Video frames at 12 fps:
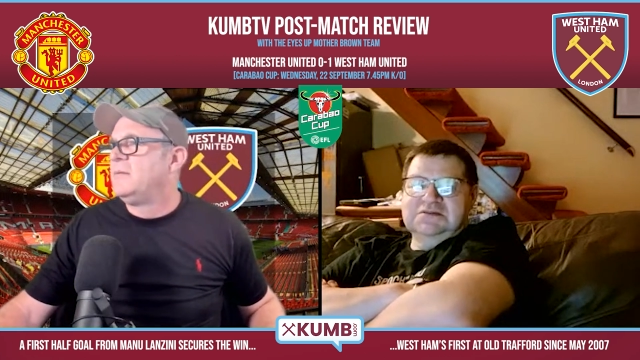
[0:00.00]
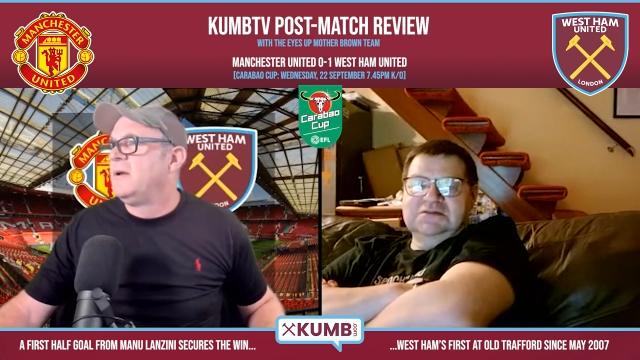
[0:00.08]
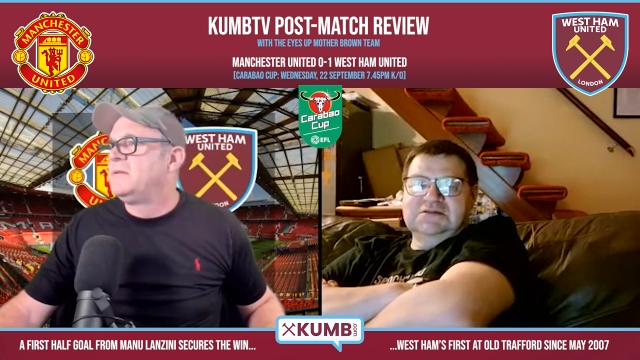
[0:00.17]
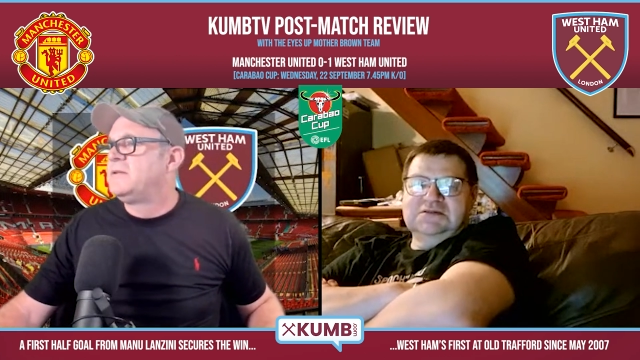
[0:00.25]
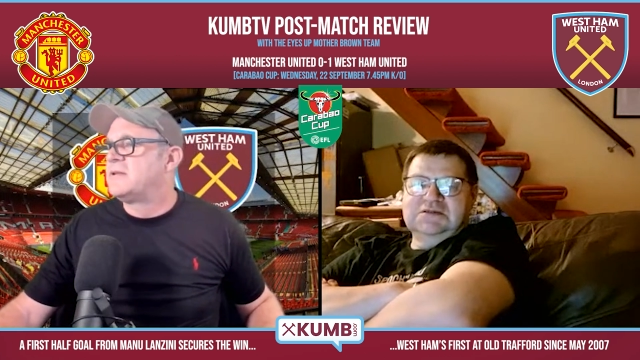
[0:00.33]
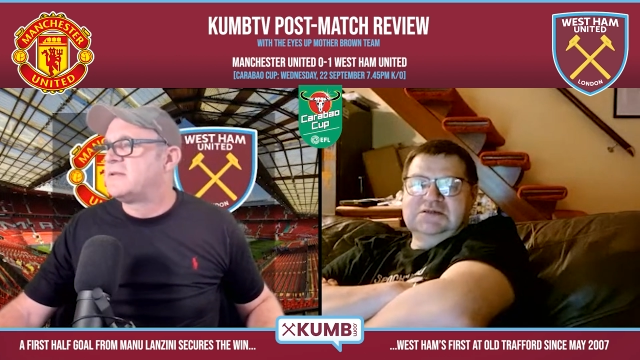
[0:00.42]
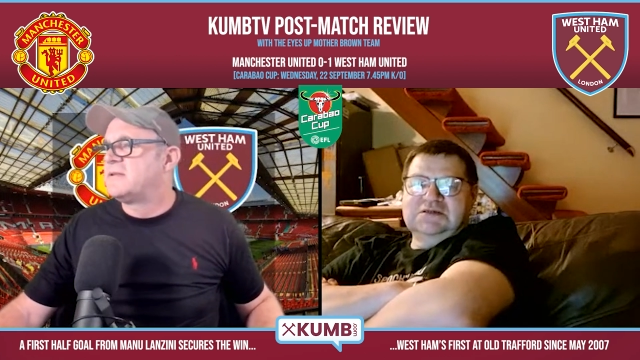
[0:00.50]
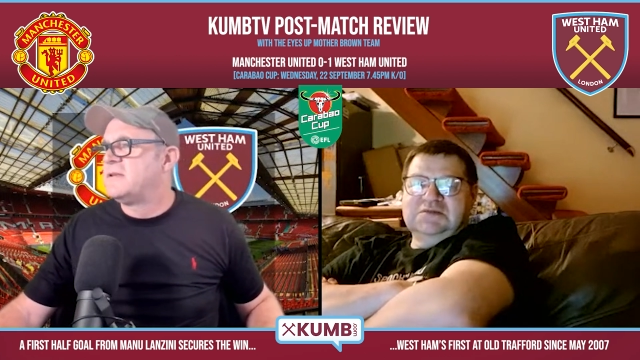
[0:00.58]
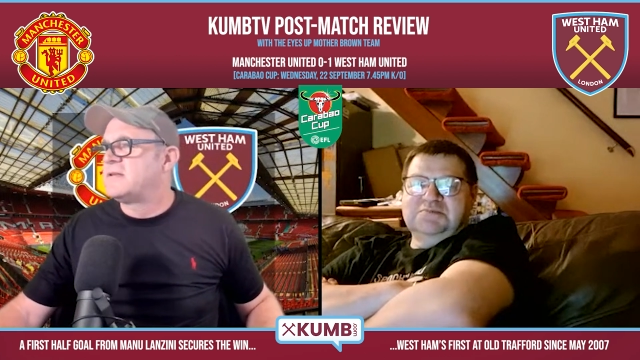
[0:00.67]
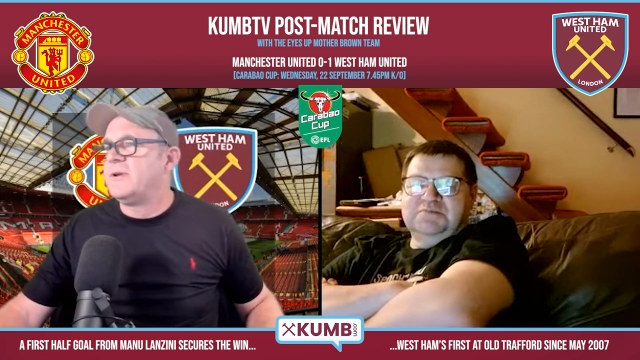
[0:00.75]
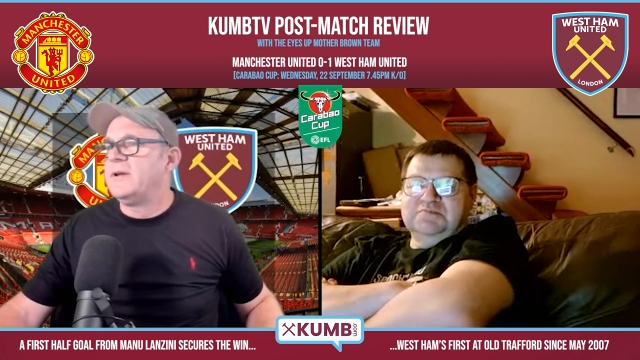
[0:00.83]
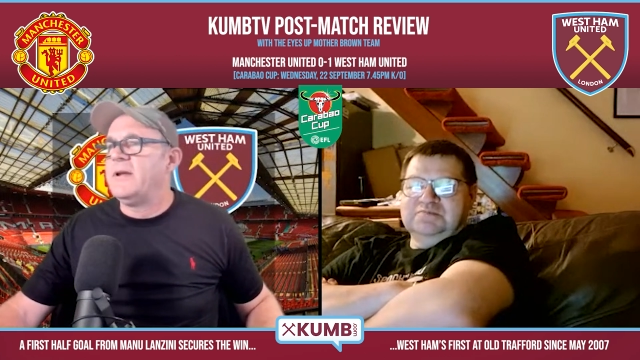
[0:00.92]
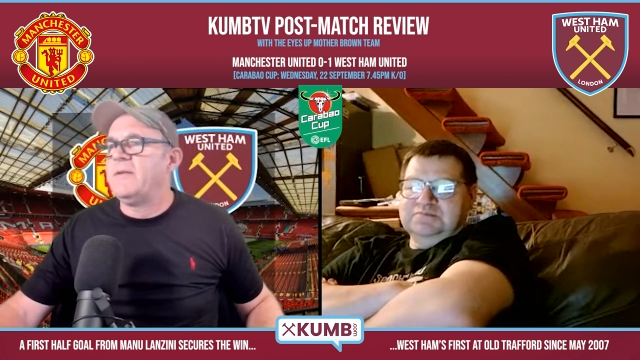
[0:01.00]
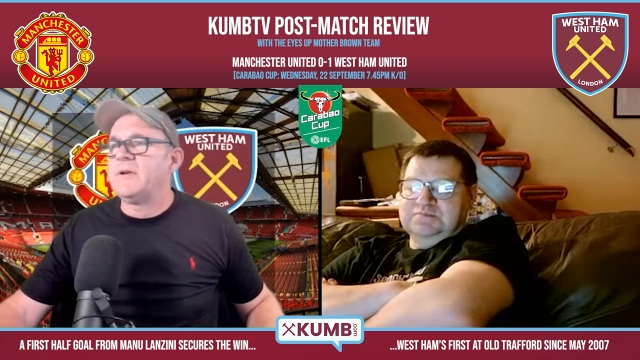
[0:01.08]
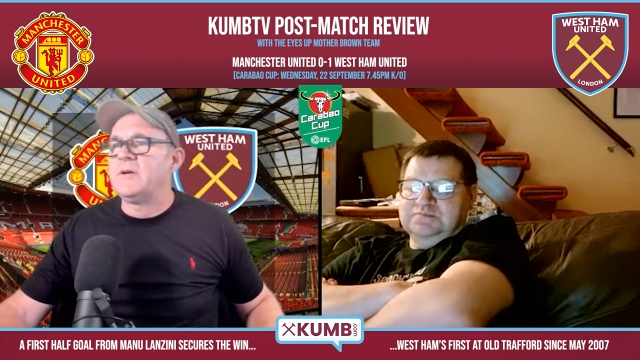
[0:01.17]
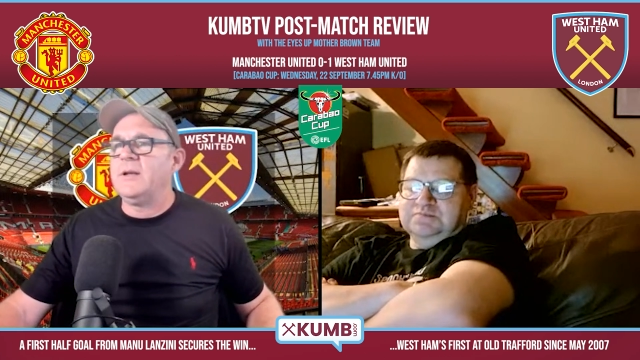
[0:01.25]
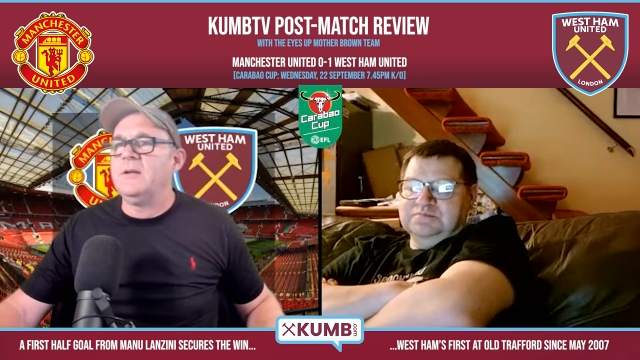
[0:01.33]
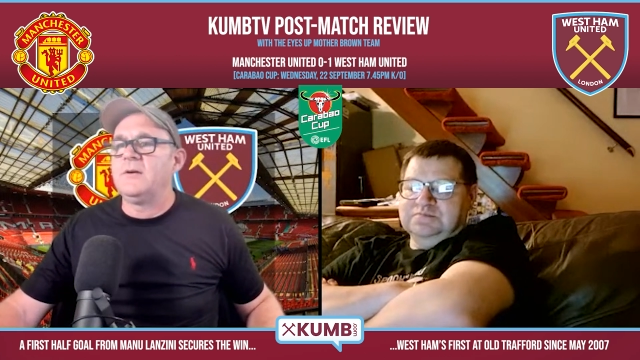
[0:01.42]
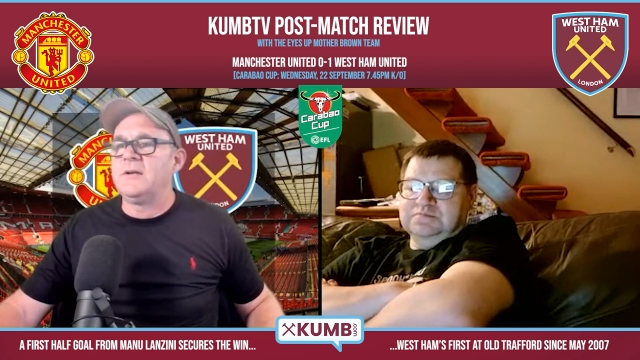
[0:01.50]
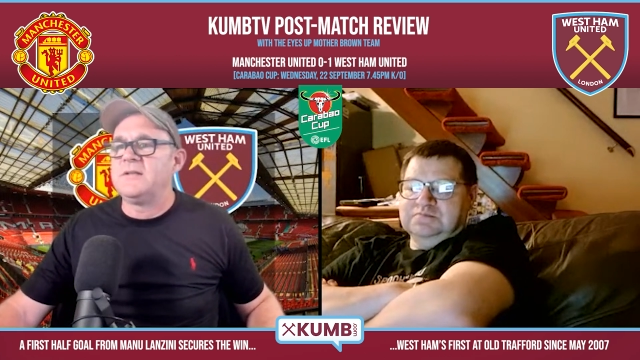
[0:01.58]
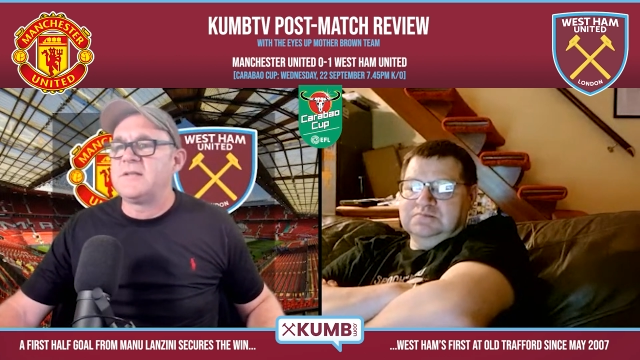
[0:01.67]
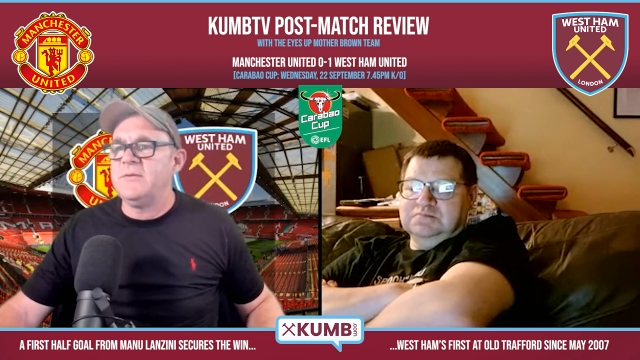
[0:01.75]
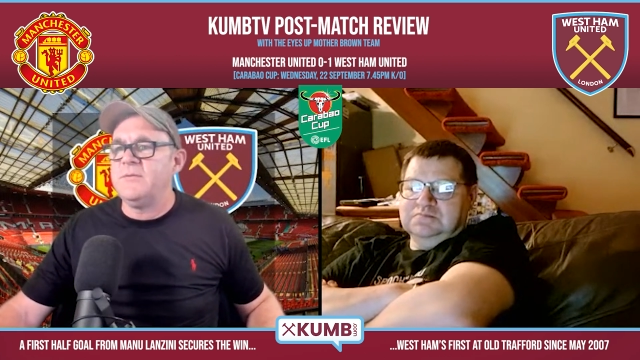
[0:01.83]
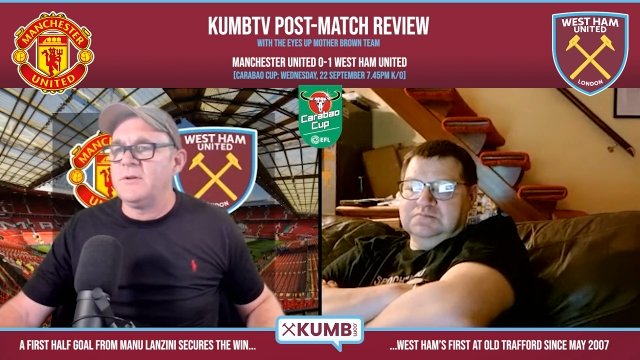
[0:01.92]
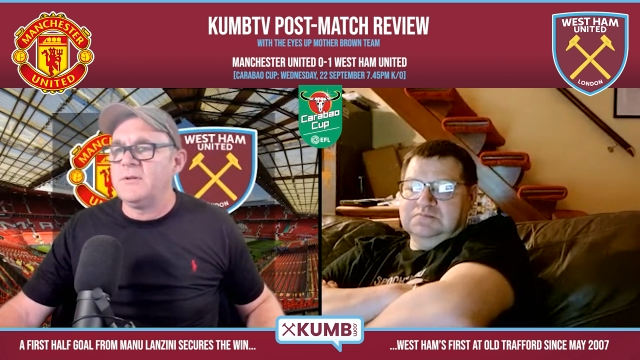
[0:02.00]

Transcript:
Speaker 1: I just just want to have a quick look and see